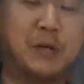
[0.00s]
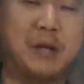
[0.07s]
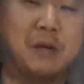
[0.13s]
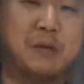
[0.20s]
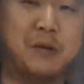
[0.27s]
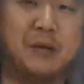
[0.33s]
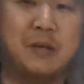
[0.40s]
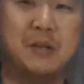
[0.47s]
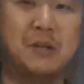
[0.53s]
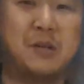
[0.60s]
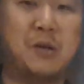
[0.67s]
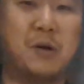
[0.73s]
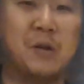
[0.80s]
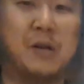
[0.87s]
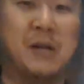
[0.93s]
it.
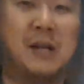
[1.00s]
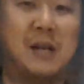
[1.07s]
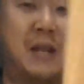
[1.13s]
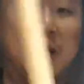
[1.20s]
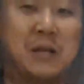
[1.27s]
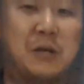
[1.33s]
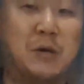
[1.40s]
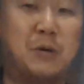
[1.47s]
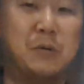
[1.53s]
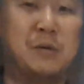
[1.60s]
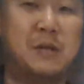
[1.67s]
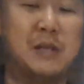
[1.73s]
No, let go,